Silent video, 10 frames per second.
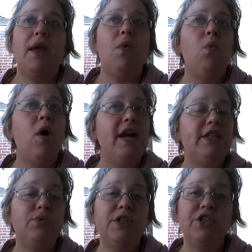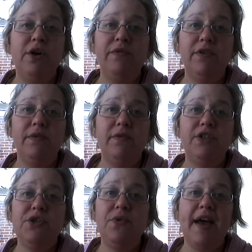When I switched over
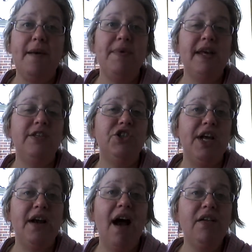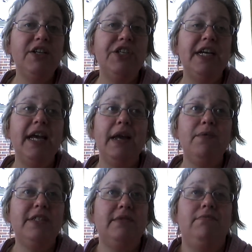to that being Shakeology, it
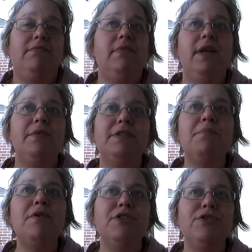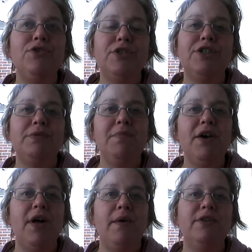was the most nutritious
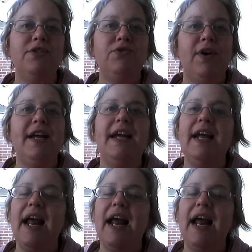meal I was drinking.